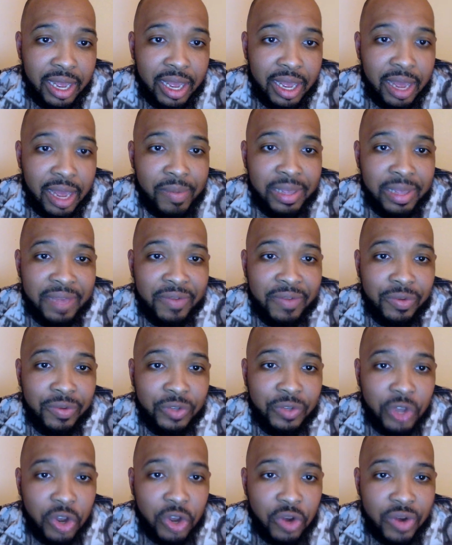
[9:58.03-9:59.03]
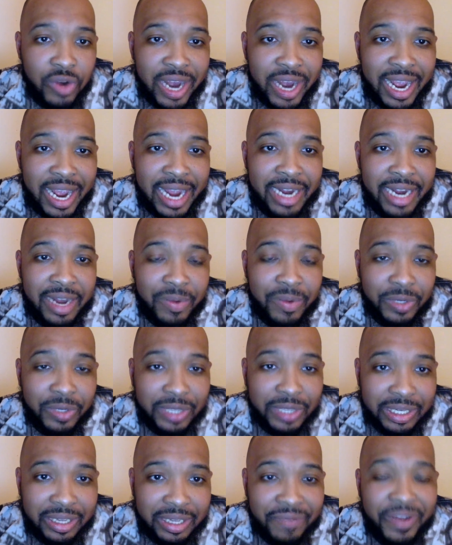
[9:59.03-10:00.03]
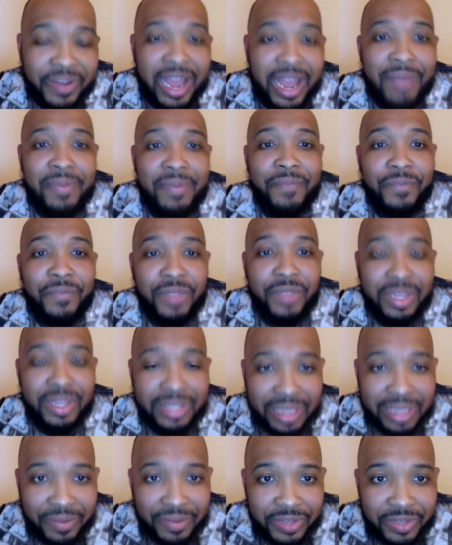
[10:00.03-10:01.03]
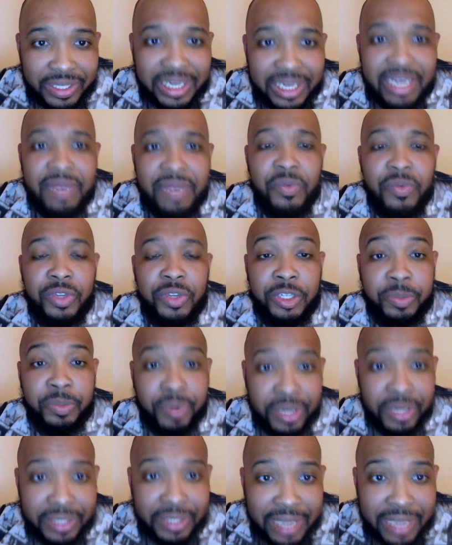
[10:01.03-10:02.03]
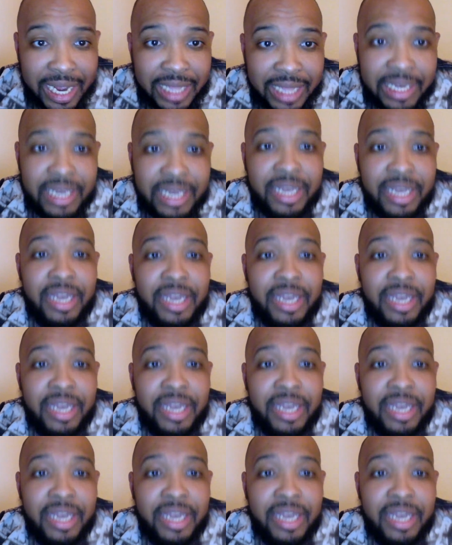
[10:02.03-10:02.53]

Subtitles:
I believe it was 09, they were 65-17, which is pretty solid.